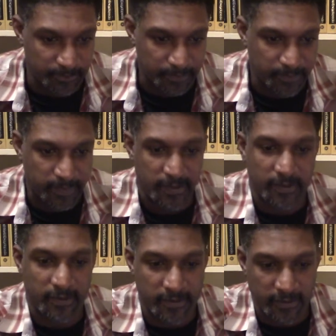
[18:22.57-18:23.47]

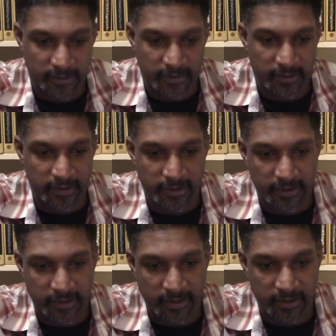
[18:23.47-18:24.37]

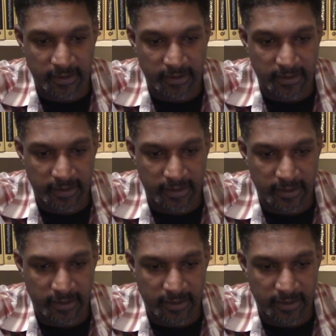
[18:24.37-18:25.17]
[no speech]